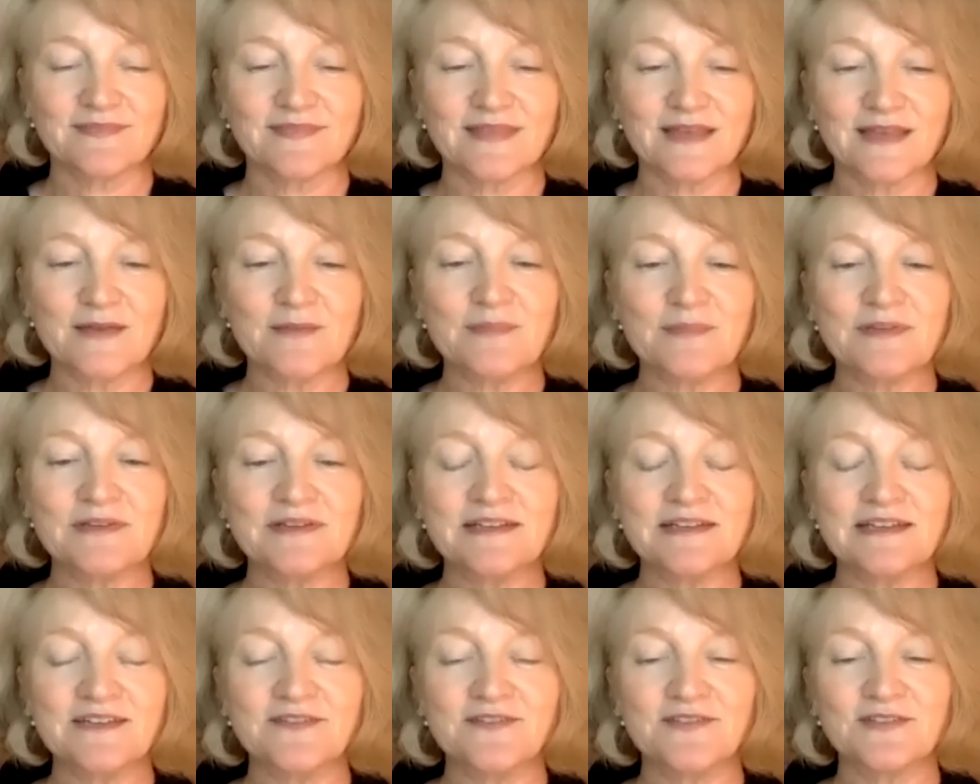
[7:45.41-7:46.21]
I
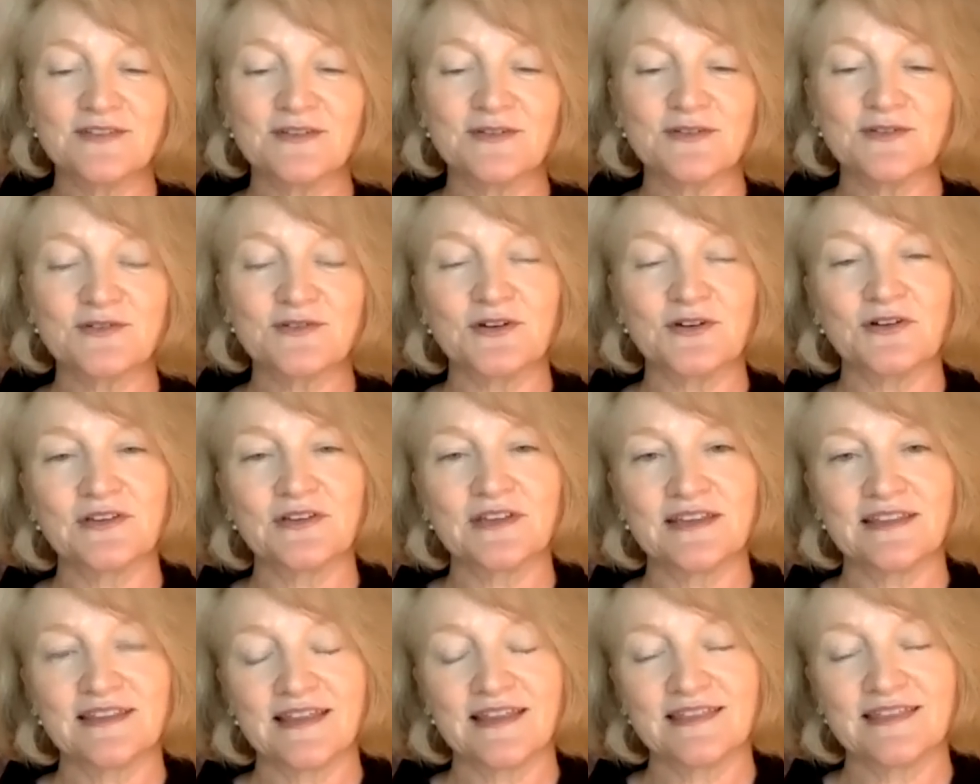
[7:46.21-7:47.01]
believe so
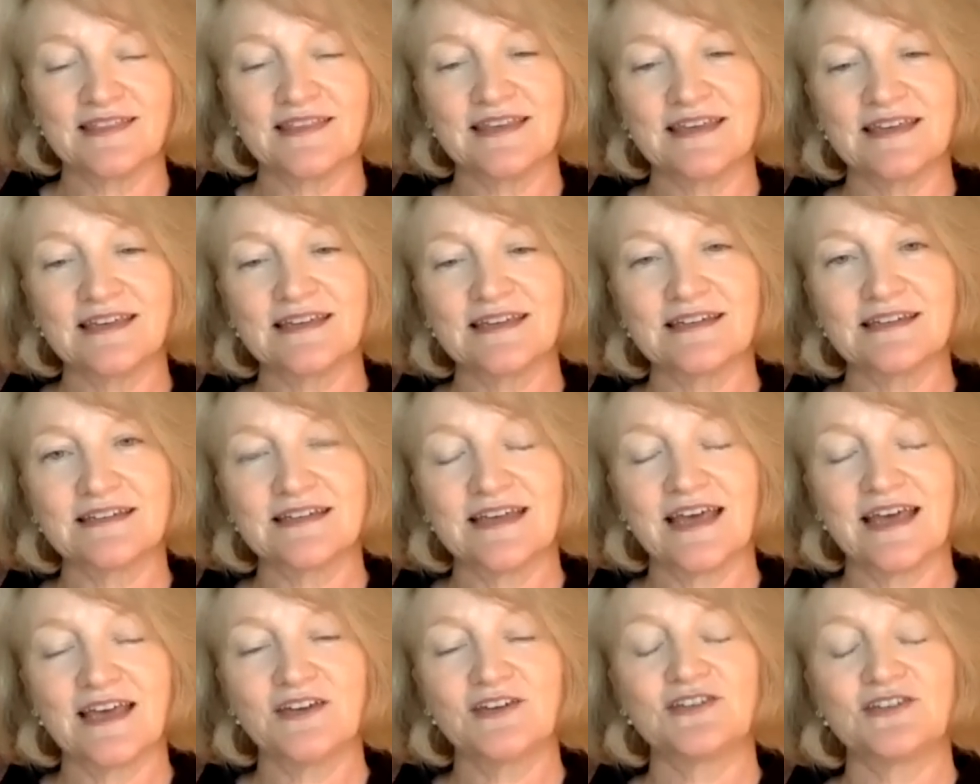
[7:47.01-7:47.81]
strongly that the
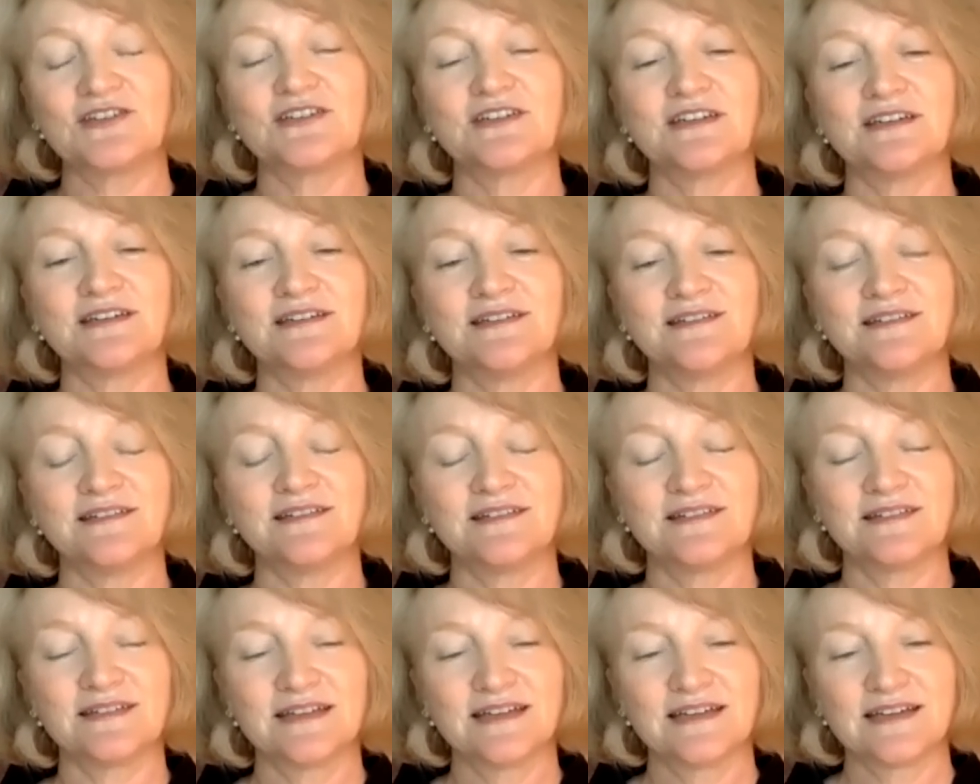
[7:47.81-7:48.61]

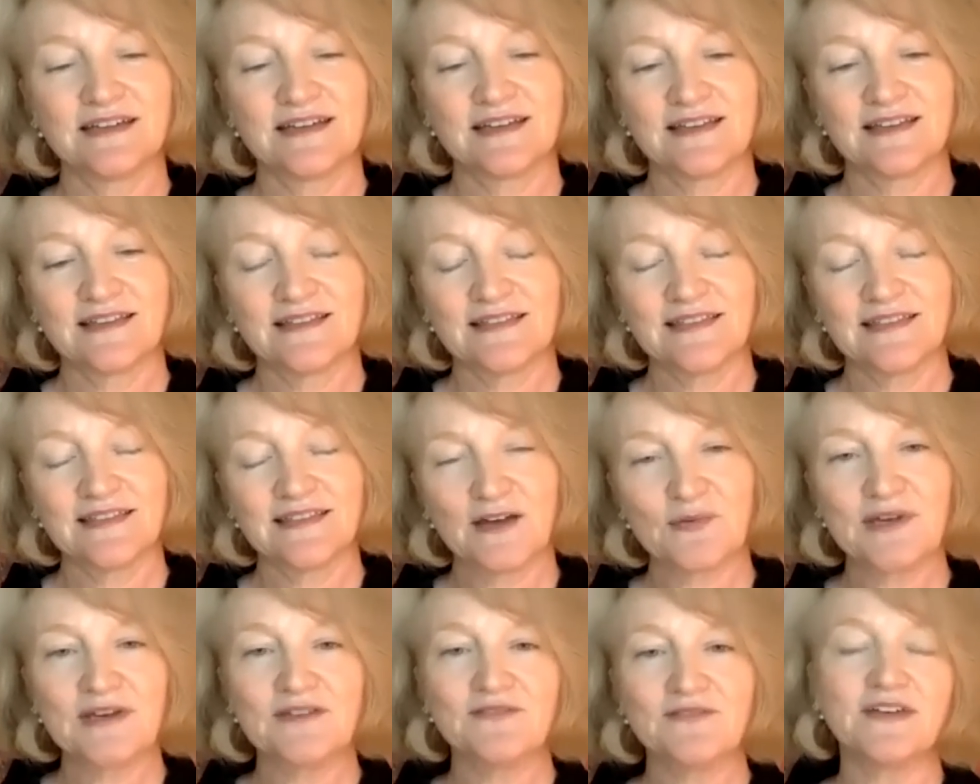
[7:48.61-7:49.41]
intention that
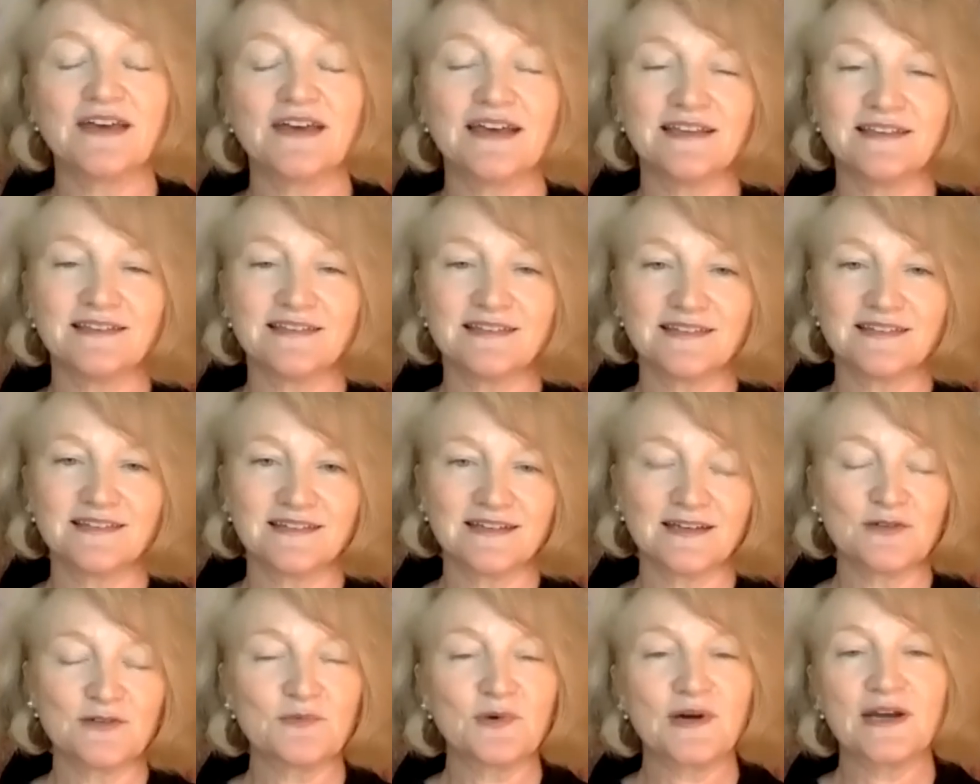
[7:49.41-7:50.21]
we invest
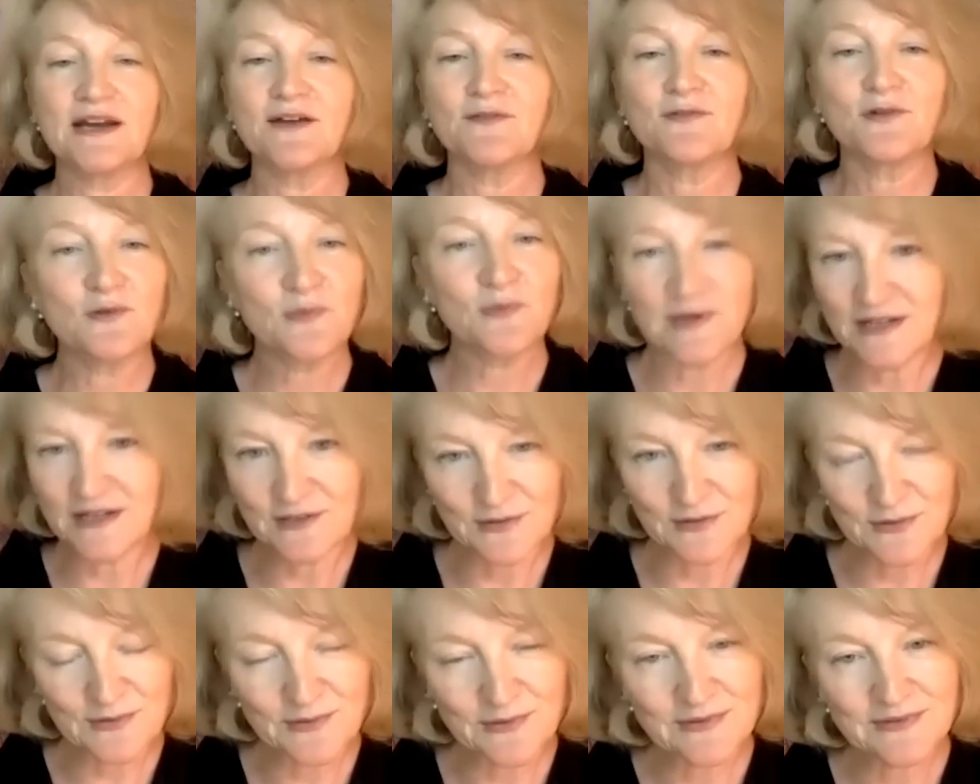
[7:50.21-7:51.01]
in whatever we
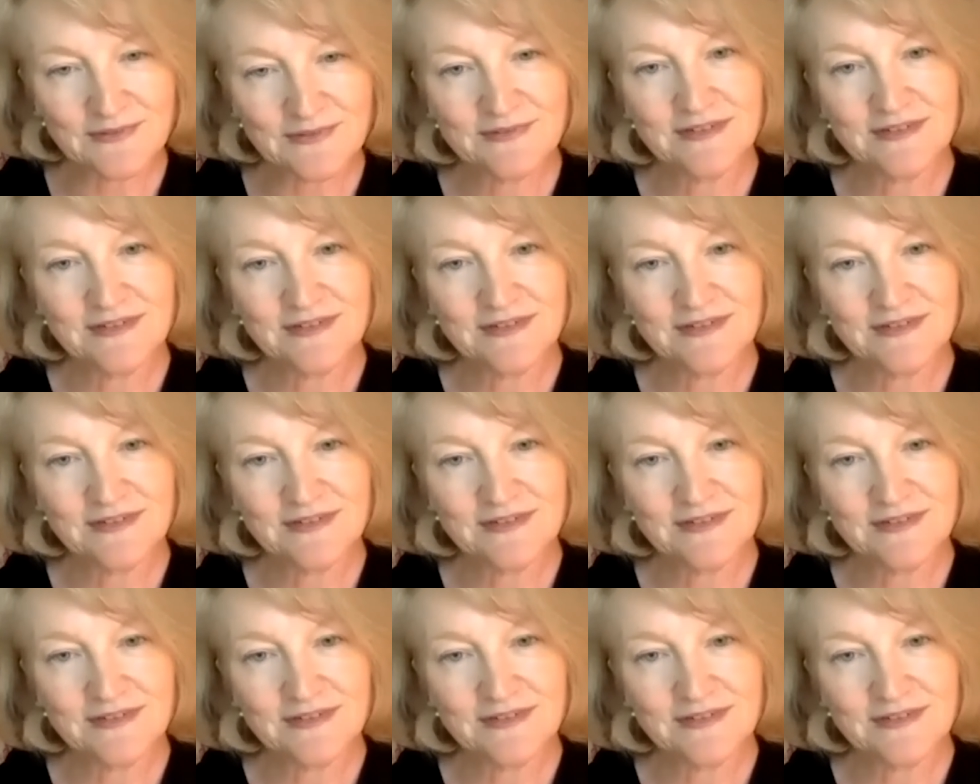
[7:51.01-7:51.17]
do